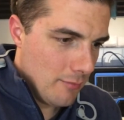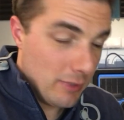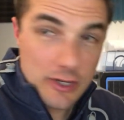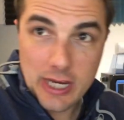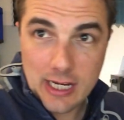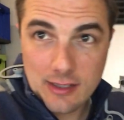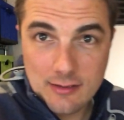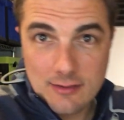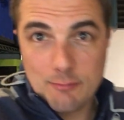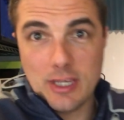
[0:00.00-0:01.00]
mini jack,
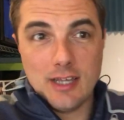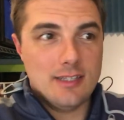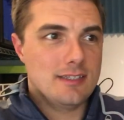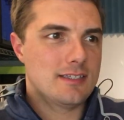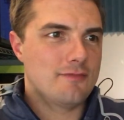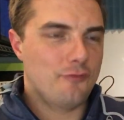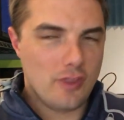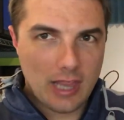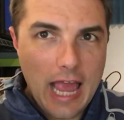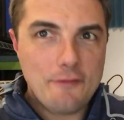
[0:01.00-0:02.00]
because for
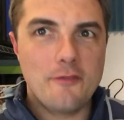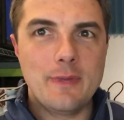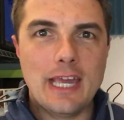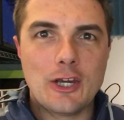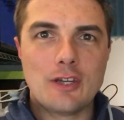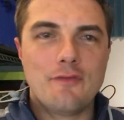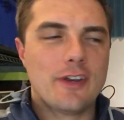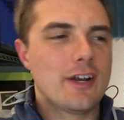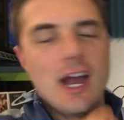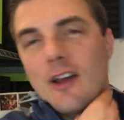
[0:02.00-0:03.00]
the life of me I couldn't
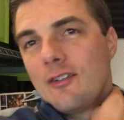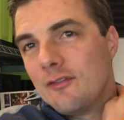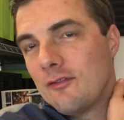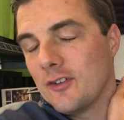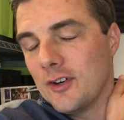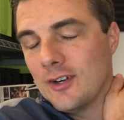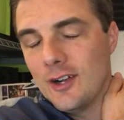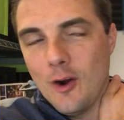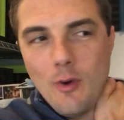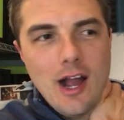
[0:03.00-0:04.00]
figure out for
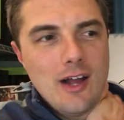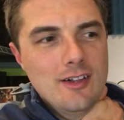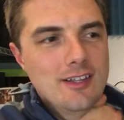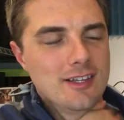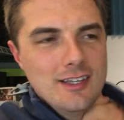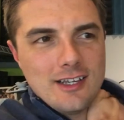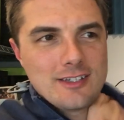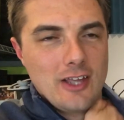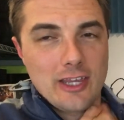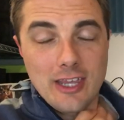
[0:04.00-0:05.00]
a while,
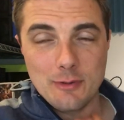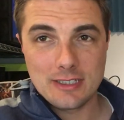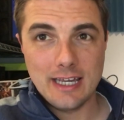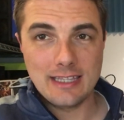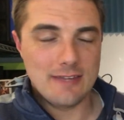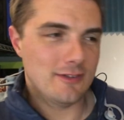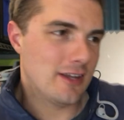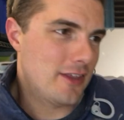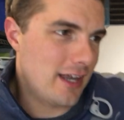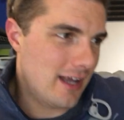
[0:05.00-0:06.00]
because all I could get was line level,
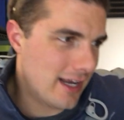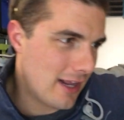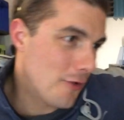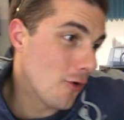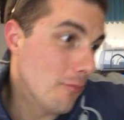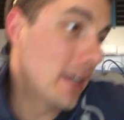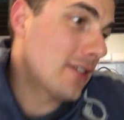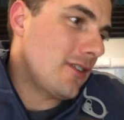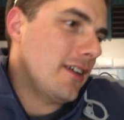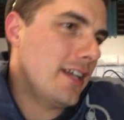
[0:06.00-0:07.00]
and I thought I gotta throw a
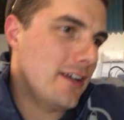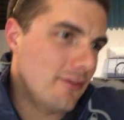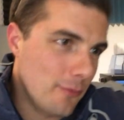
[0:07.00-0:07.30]
mixer on here.